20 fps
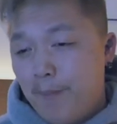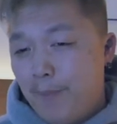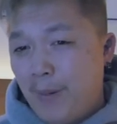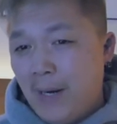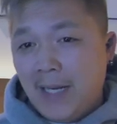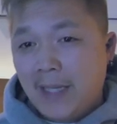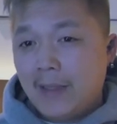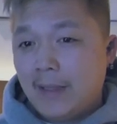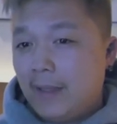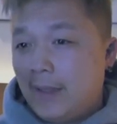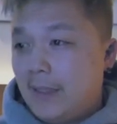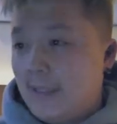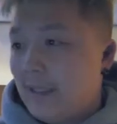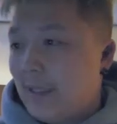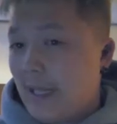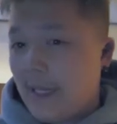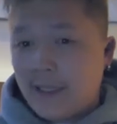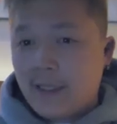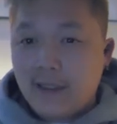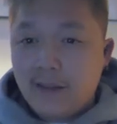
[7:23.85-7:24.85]
But
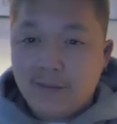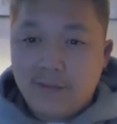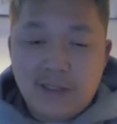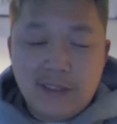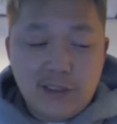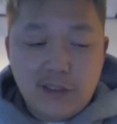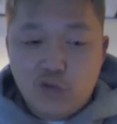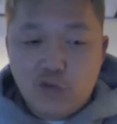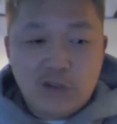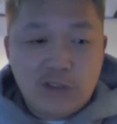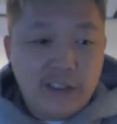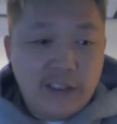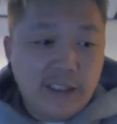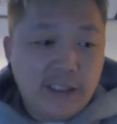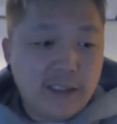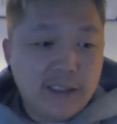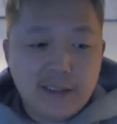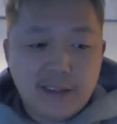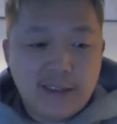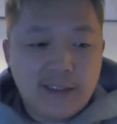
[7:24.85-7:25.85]
like, this is
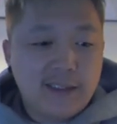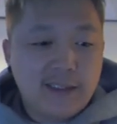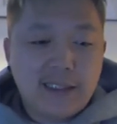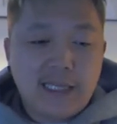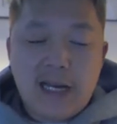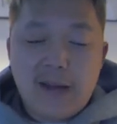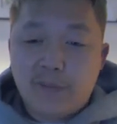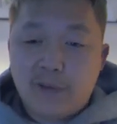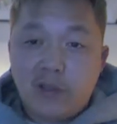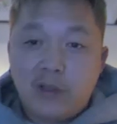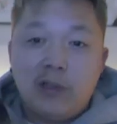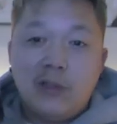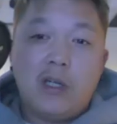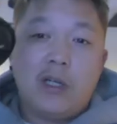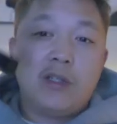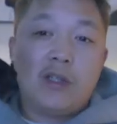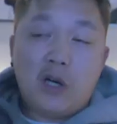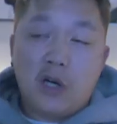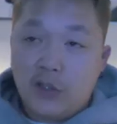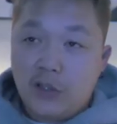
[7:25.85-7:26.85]
ridiculous. This is absolutely
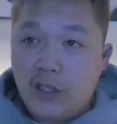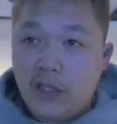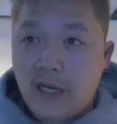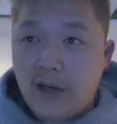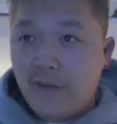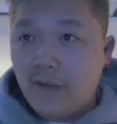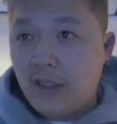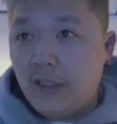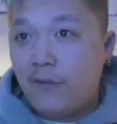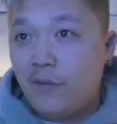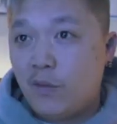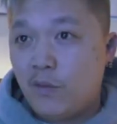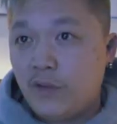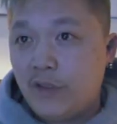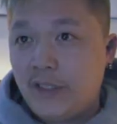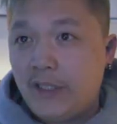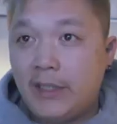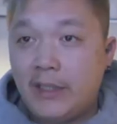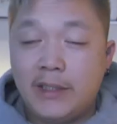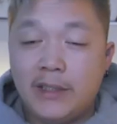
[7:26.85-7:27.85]
on, on another level
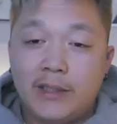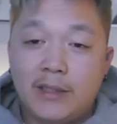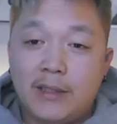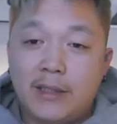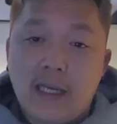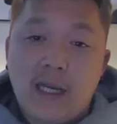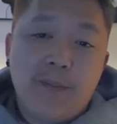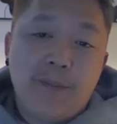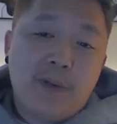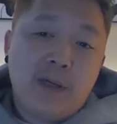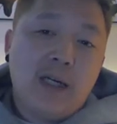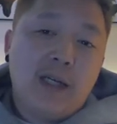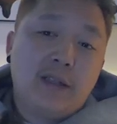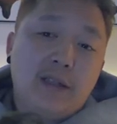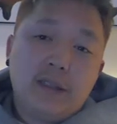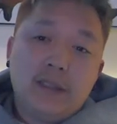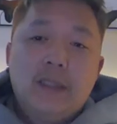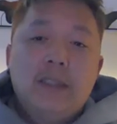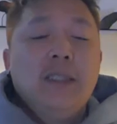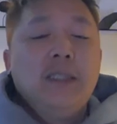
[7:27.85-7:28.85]
ridiculous.
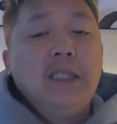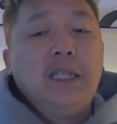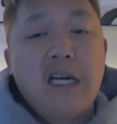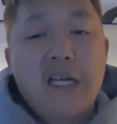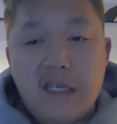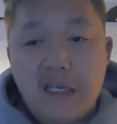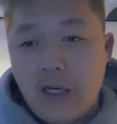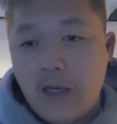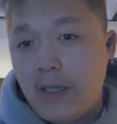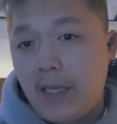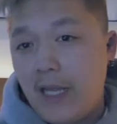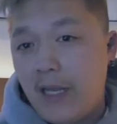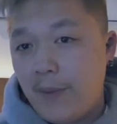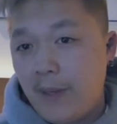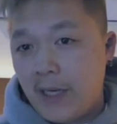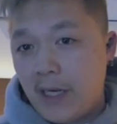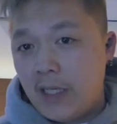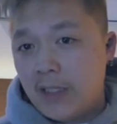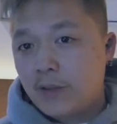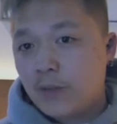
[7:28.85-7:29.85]
But I don't know.
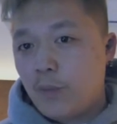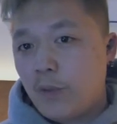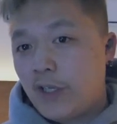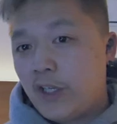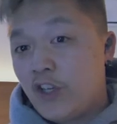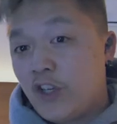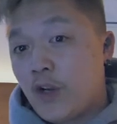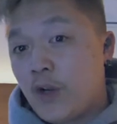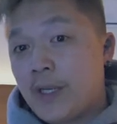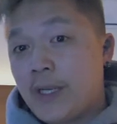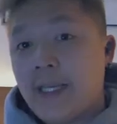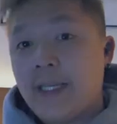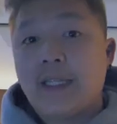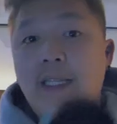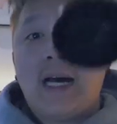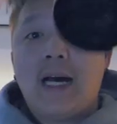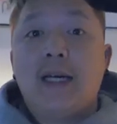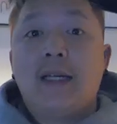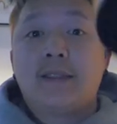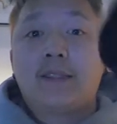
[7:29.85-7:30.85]
Anyway, guys, we're gonna go
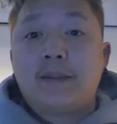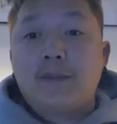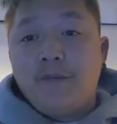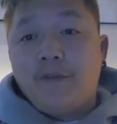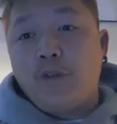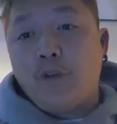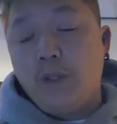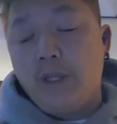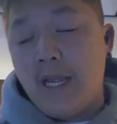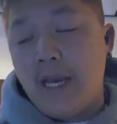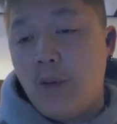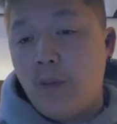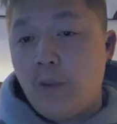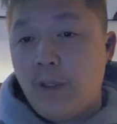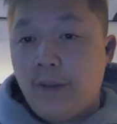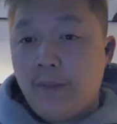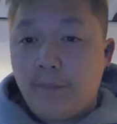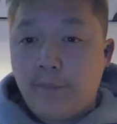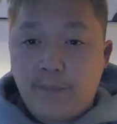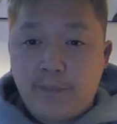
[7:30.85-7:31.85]
get uh, some food now.
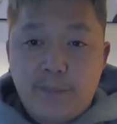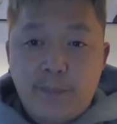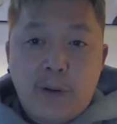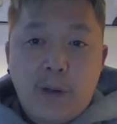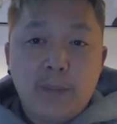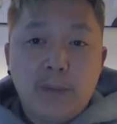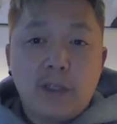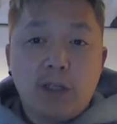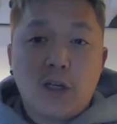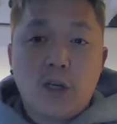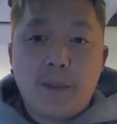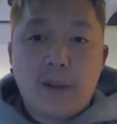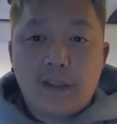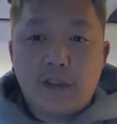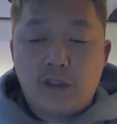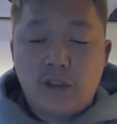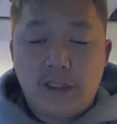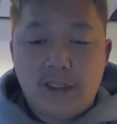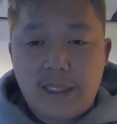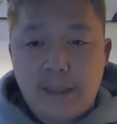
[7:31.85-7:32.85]
We're probably gonna go
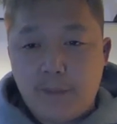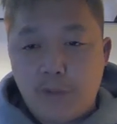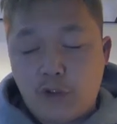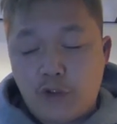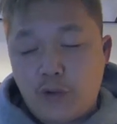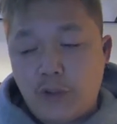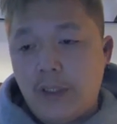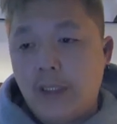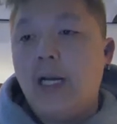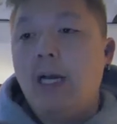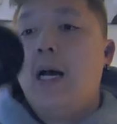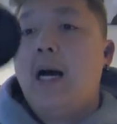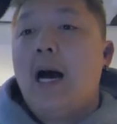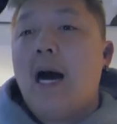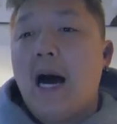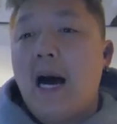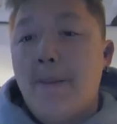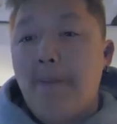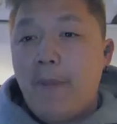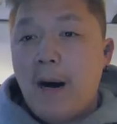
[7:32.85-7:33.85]
back to the Temple Street
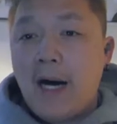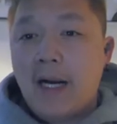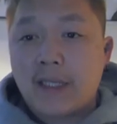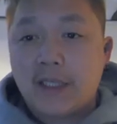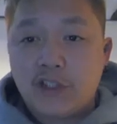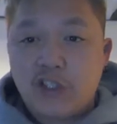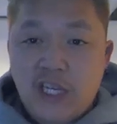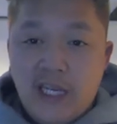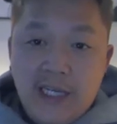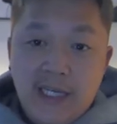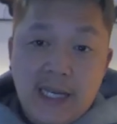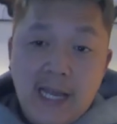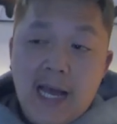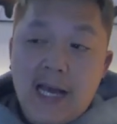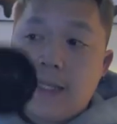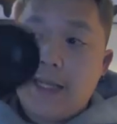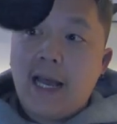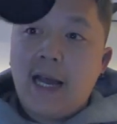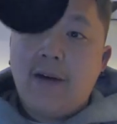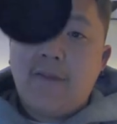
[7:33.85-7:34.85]
uh, market to eat
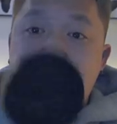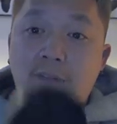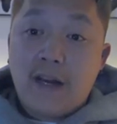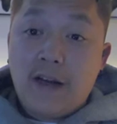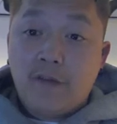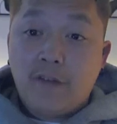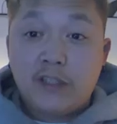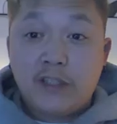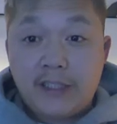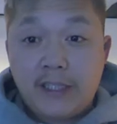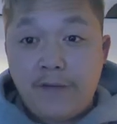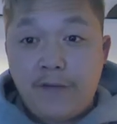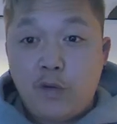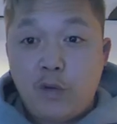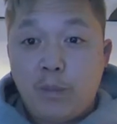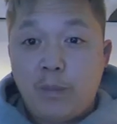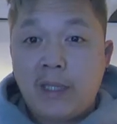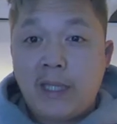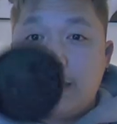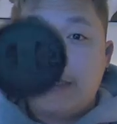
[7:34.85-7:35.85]
at our favorite
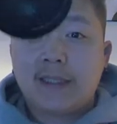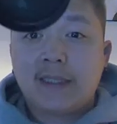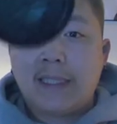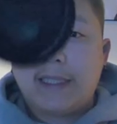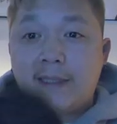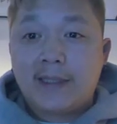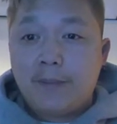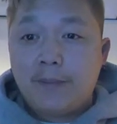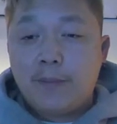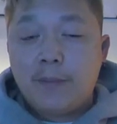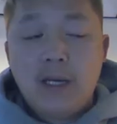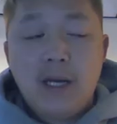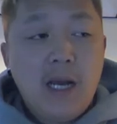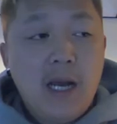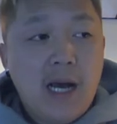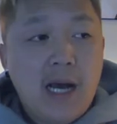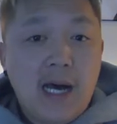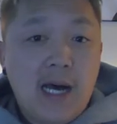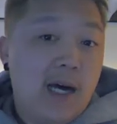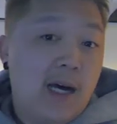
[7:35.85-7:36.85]
seafood place. Get some
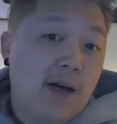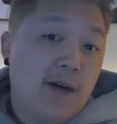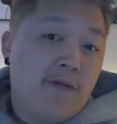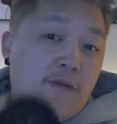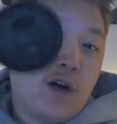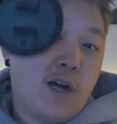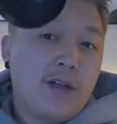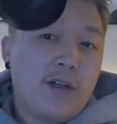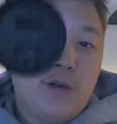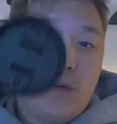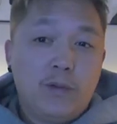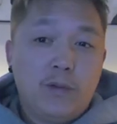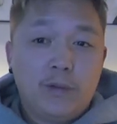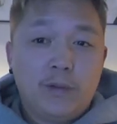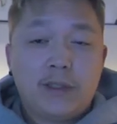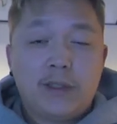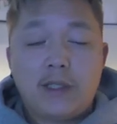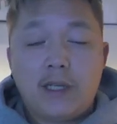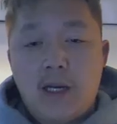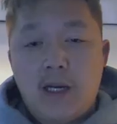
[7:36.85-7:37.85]
uh, fried
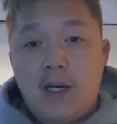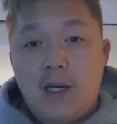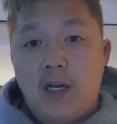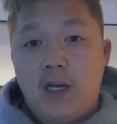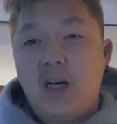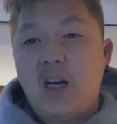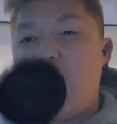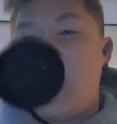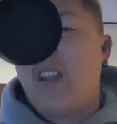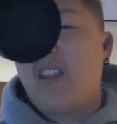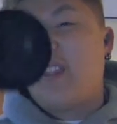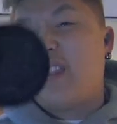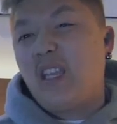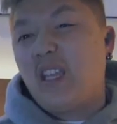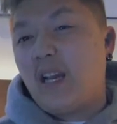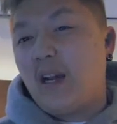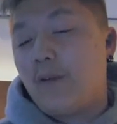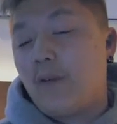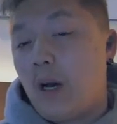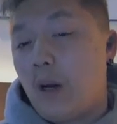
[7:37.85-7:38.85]
noodles. Uh, I
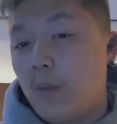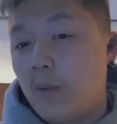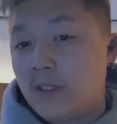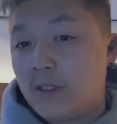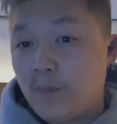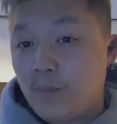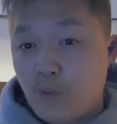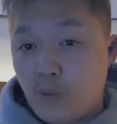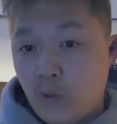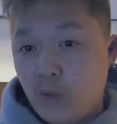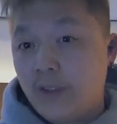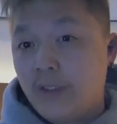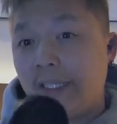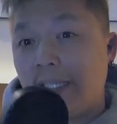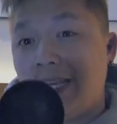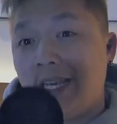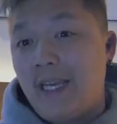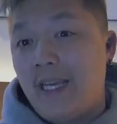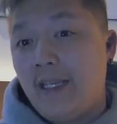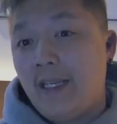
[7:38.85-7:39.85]
think I, I, want some prawns
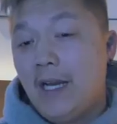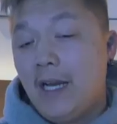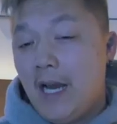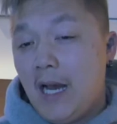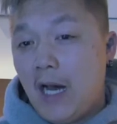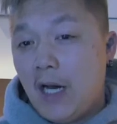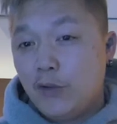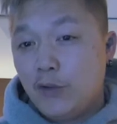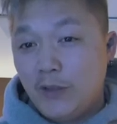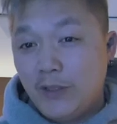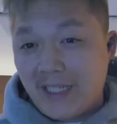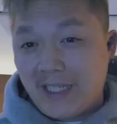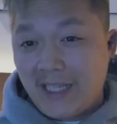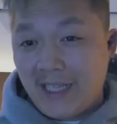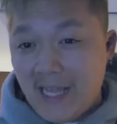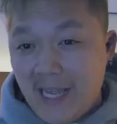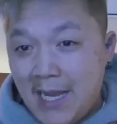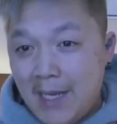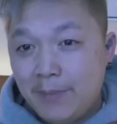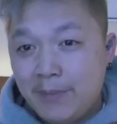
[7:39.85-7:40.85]
again. I'll do the
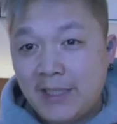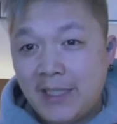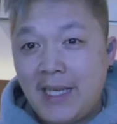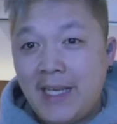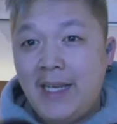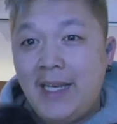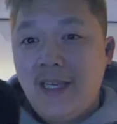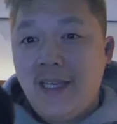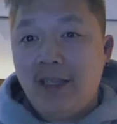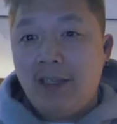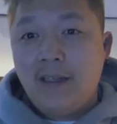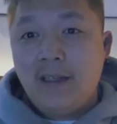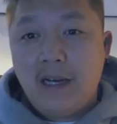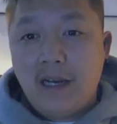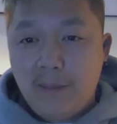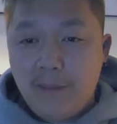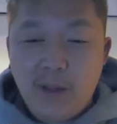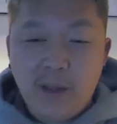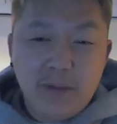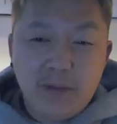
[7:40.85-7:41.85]
clams again.
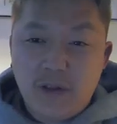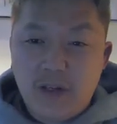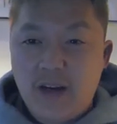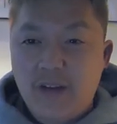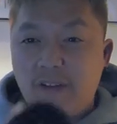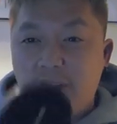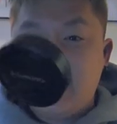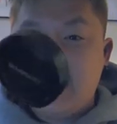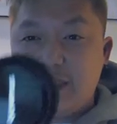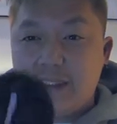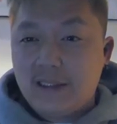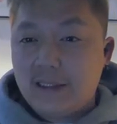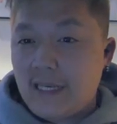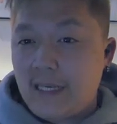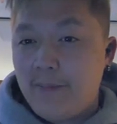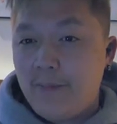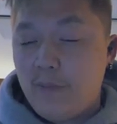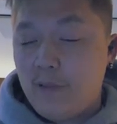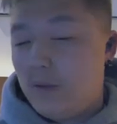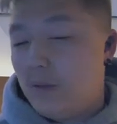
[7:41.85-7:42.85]
I'll probably do everything in the
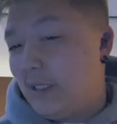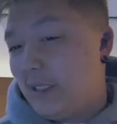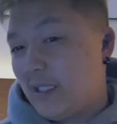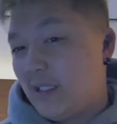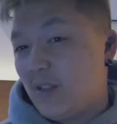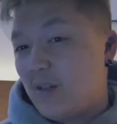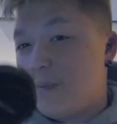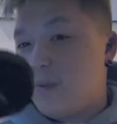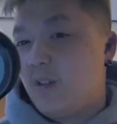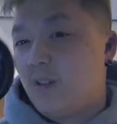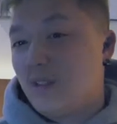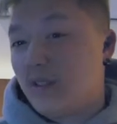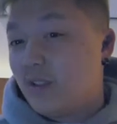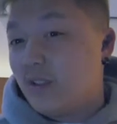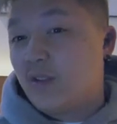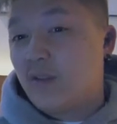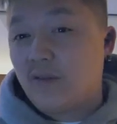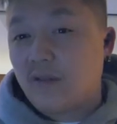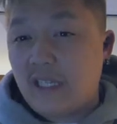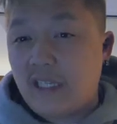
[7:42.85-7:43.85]
same meal again, to be honest,
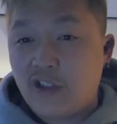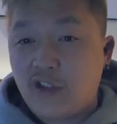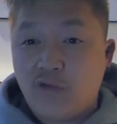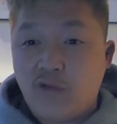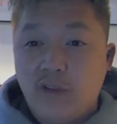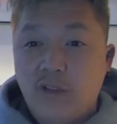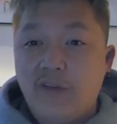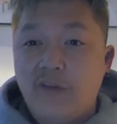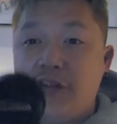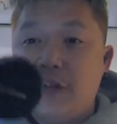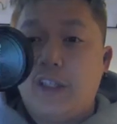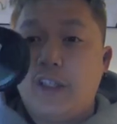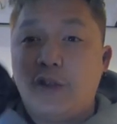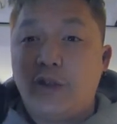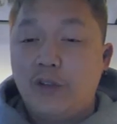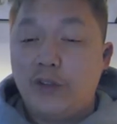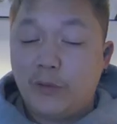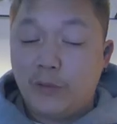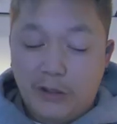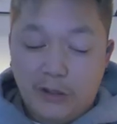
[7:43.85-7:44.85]
because it was actually really, really
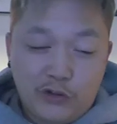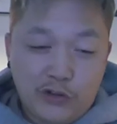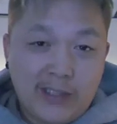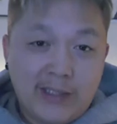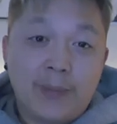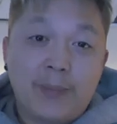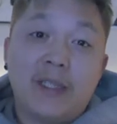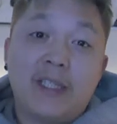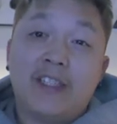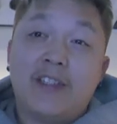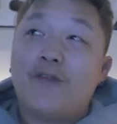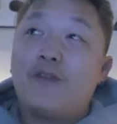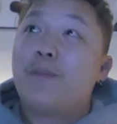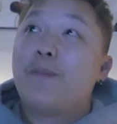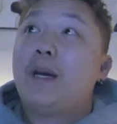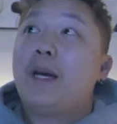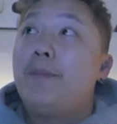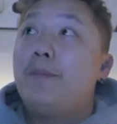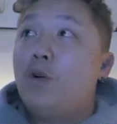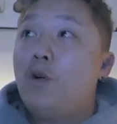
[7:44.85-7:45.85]
good. Do you want to try something
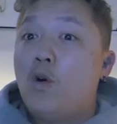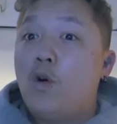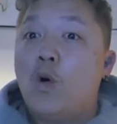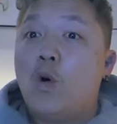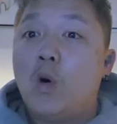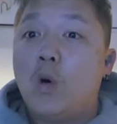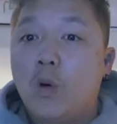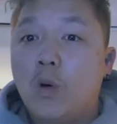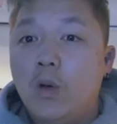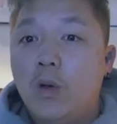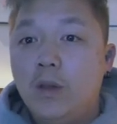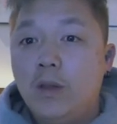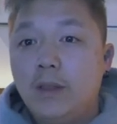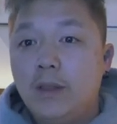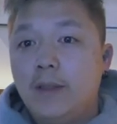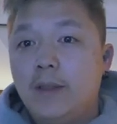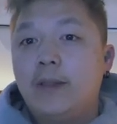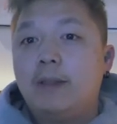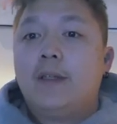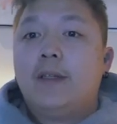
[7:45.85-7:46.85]
different, babe, or?
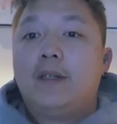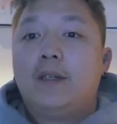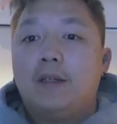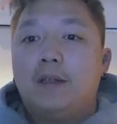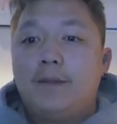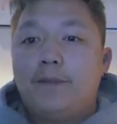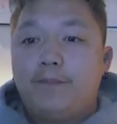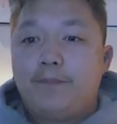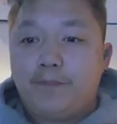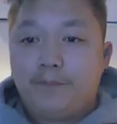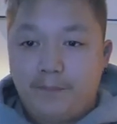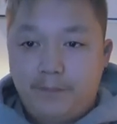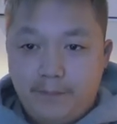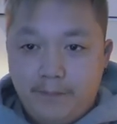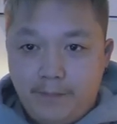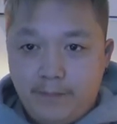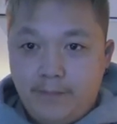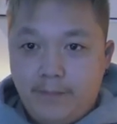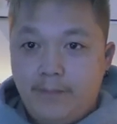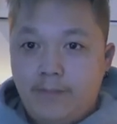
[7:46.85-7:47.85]

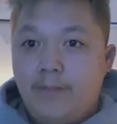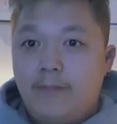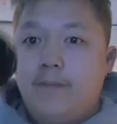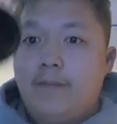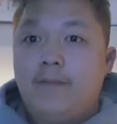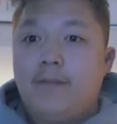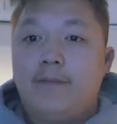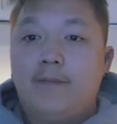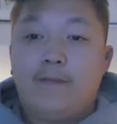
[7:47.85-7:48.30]
I, feel,